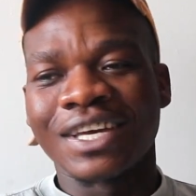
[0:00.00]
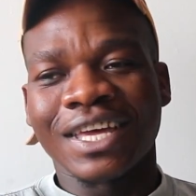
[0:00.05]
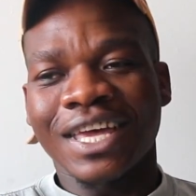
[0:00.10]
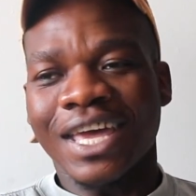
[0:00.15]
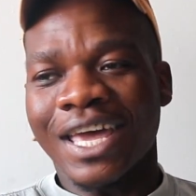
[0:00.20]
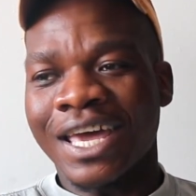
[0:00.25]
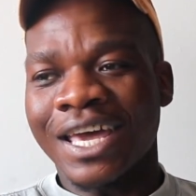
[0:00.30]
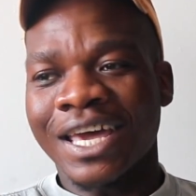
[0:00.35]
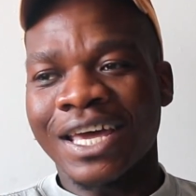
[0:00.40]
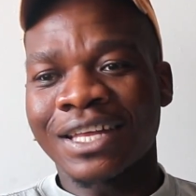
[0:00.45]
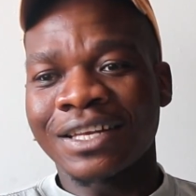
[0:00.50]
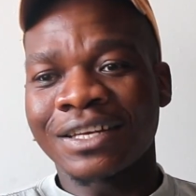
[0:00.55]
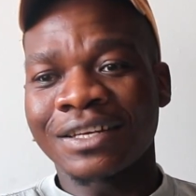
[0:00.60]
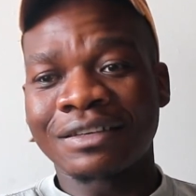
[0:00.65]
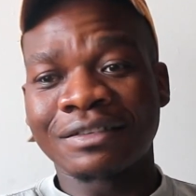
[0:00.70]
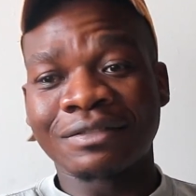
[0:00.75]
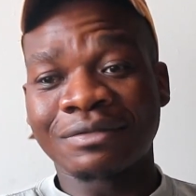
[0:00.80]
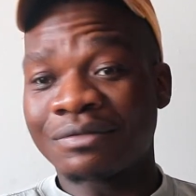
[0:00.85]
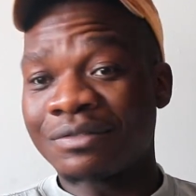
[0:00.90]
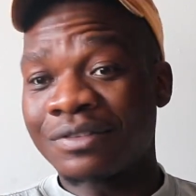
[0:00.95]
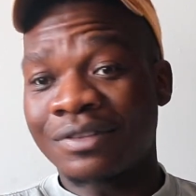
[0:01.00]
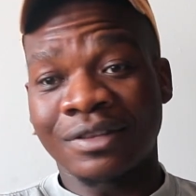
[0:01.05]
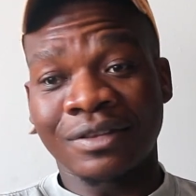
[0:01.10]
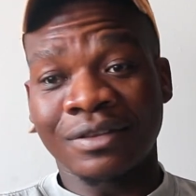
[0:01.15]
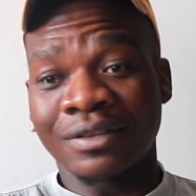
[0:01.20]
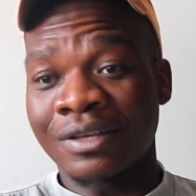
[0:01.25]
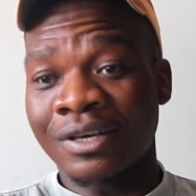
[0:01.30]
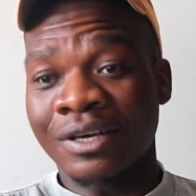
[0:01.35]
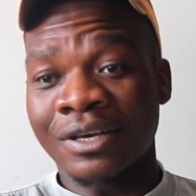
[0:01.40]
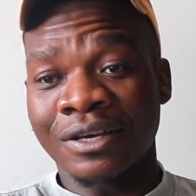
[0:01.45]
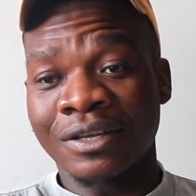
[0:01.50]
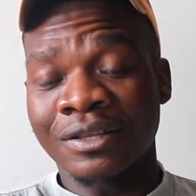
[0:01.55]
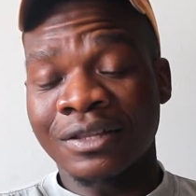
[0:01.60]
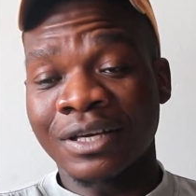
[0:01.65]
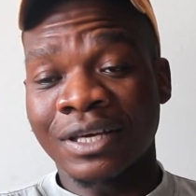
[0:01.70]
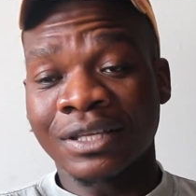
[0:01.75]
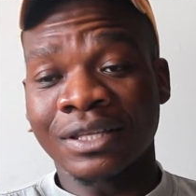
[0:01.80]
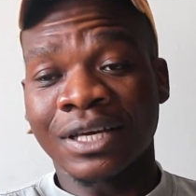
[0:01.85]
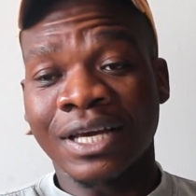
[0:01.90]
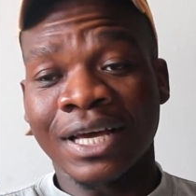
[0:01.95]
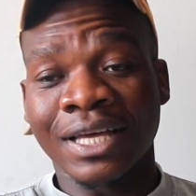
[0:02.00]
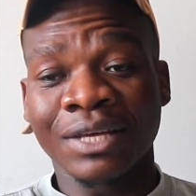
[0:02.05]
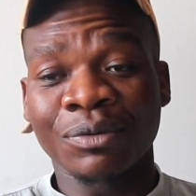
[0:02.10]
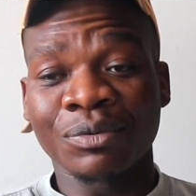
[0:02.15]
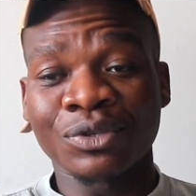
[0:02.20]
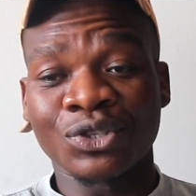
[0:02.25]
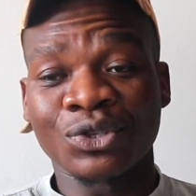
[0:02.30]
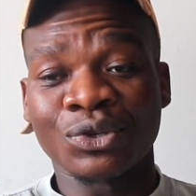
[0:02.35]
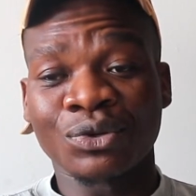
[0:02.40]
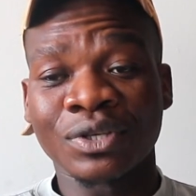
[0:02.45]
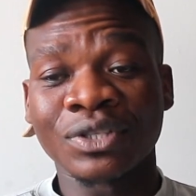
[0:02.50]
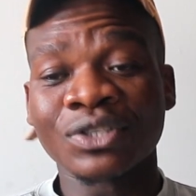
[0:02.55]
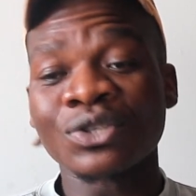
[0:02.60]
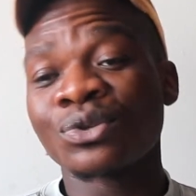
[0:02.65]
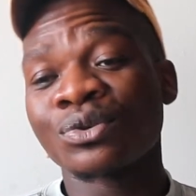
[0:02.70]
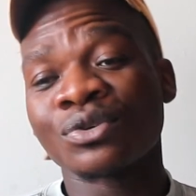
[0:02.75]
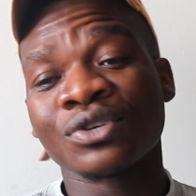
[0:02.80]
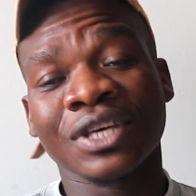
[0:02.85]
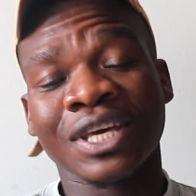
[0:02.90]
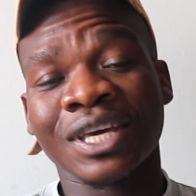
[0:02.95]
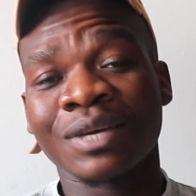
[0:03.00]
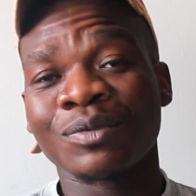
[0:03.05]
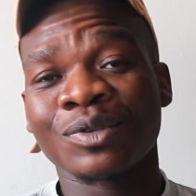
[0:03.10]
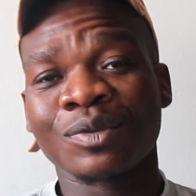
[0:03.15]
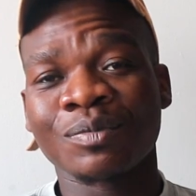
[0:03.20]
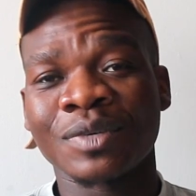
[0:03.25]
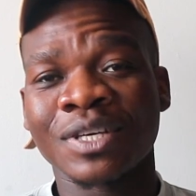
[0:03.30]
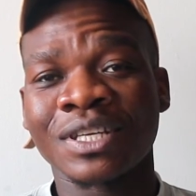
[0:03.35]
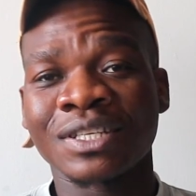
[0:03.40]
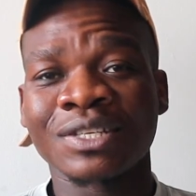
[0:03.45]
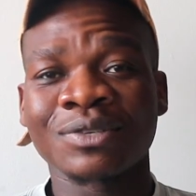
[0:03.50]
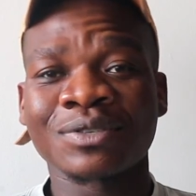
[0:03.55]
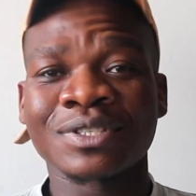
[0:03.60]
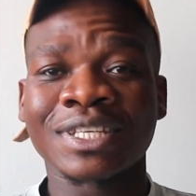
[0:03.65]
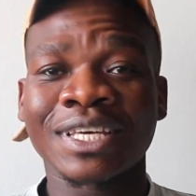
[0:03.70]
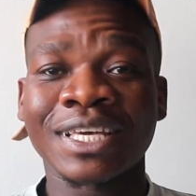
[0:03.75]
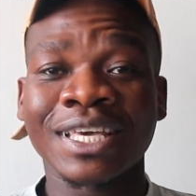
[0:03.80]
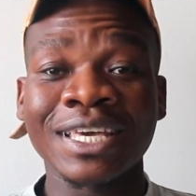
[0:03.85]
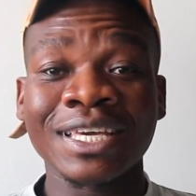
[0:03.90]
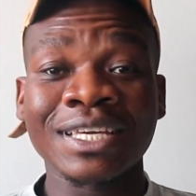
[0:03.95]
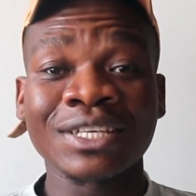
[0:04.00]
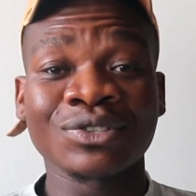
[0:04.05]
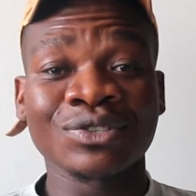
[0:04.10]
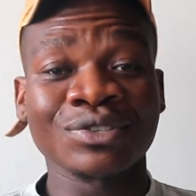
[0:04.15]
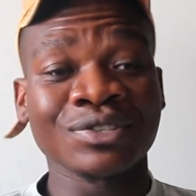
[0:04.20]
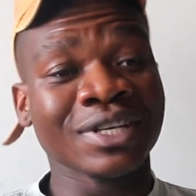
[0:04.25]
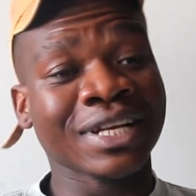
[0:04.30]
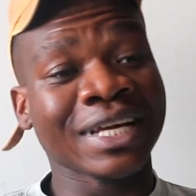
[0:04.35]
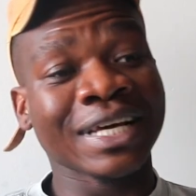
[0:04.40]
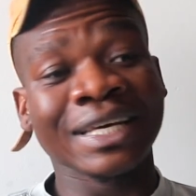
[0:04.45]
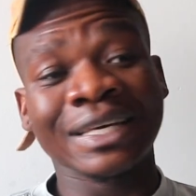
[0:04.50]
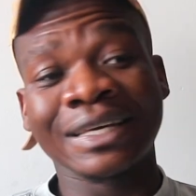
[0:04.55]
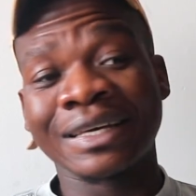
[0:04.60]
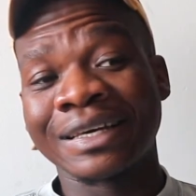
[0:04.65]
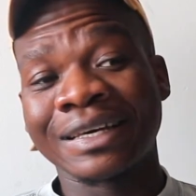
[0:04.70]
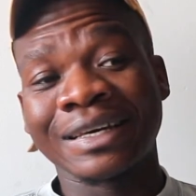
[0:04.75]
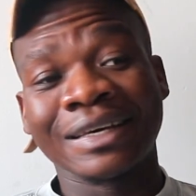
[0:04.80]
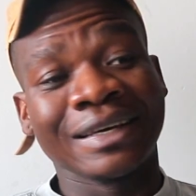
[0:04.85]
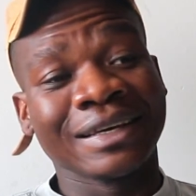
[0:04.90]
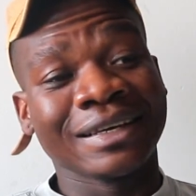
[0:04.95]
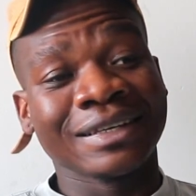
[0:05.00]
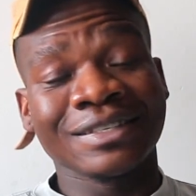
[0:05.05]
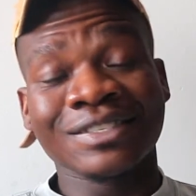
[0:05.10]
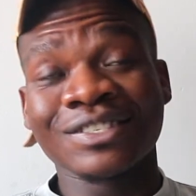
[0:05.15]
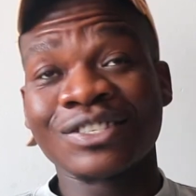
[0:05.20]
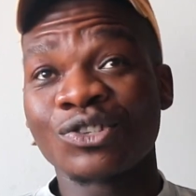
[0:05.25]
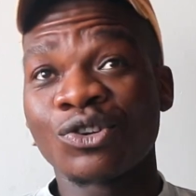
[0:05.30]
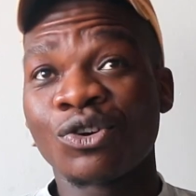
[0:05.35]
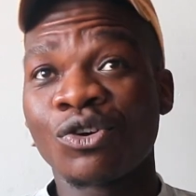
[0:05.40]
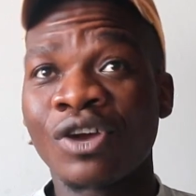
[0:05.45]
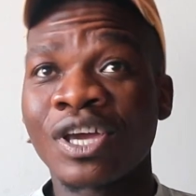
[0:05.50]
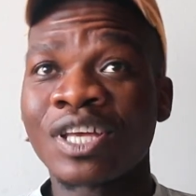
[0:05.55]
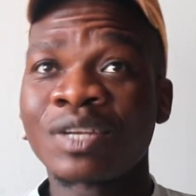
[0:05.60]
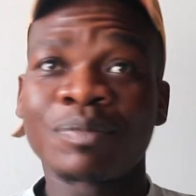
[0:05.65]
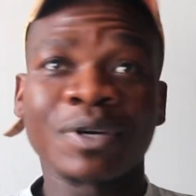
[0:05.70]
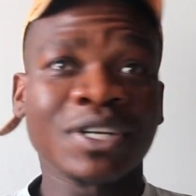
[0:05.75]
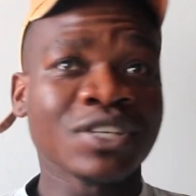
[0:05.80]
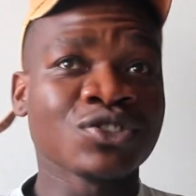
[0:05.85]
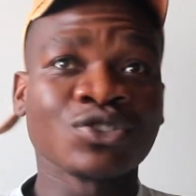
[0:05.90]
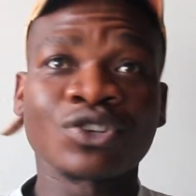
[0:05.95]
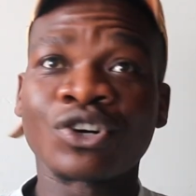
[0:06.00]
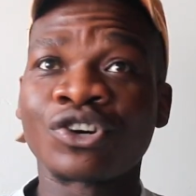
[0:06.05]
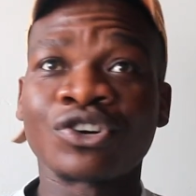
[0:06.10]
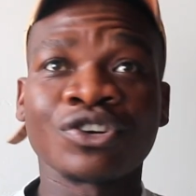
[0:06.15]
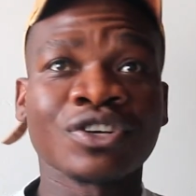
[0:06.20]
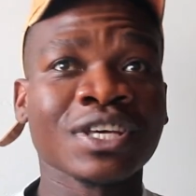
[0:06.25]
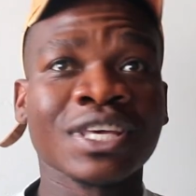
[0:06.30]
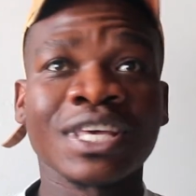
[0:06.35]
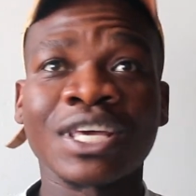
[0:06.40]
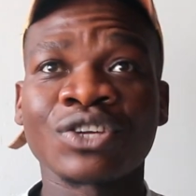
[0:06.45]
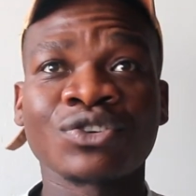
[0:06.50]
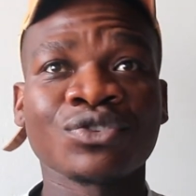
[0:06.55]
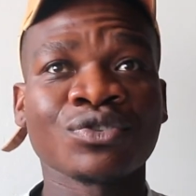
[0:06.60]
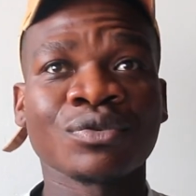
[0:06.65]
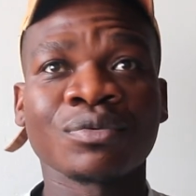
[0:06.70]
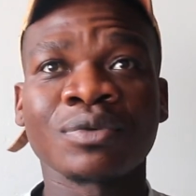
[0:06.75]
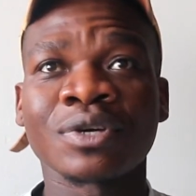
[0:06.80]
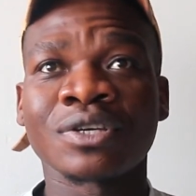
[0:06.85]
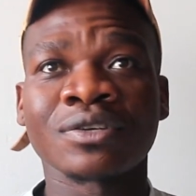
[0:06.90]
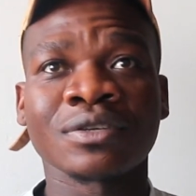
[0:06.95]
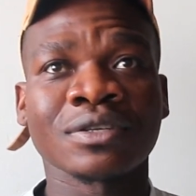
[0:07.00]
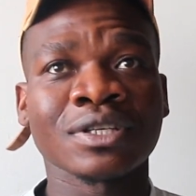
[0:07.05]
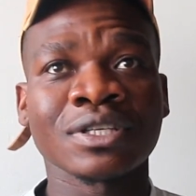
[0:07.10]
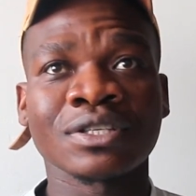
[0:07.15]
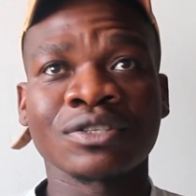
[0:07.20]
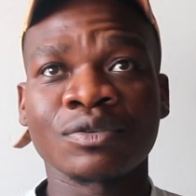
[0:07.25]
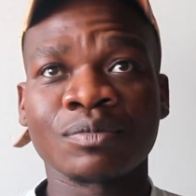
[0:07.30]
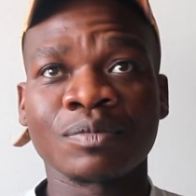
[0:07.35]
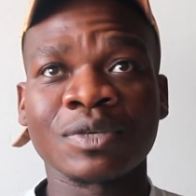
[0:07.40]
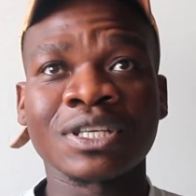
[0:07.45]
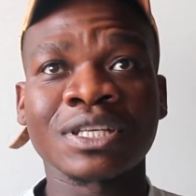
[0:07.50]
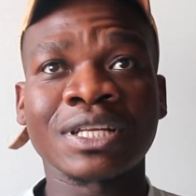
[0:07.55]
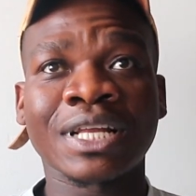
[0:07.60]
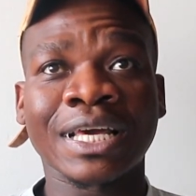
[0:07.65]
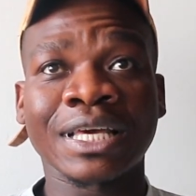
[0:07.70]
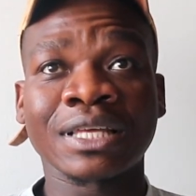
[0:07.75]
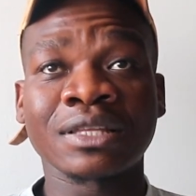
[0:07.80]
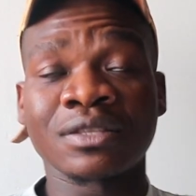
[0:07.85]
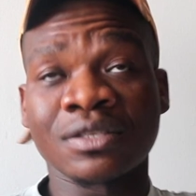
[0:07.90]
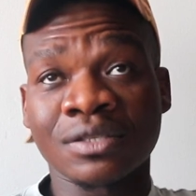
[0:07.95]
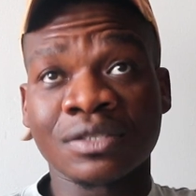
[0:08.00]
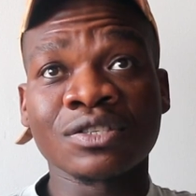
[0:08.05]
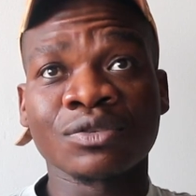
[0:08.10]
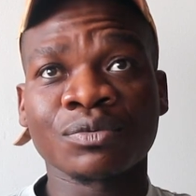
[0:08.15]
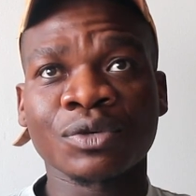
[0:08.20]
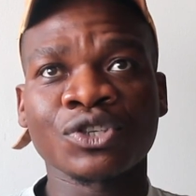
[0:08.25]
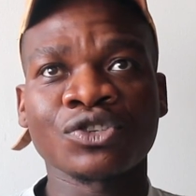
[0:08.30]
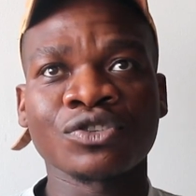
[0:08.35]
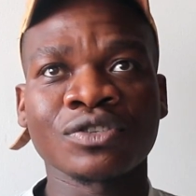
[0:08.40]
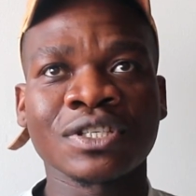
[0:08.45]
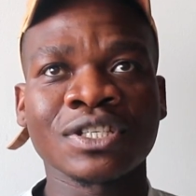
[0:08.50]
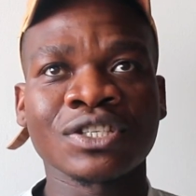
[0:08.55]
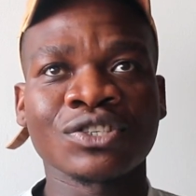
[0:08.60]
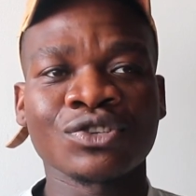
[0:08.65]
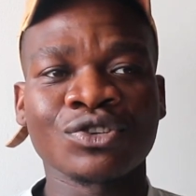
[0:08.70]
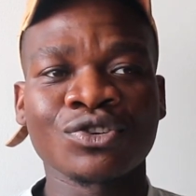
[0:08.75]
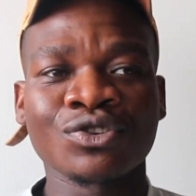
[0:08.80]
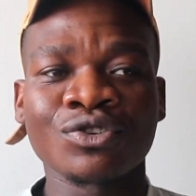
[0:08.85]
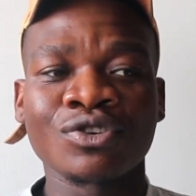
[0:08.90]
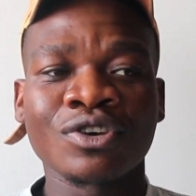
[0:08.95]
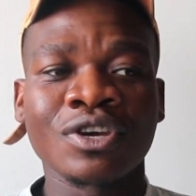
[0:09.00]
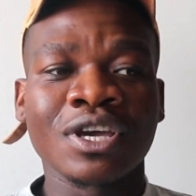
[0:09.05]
And the guy that was doing the tour came to me and he was like, hey dude, like, this is great, but it's not going to get you where you need to be. Like, this is what you need to do.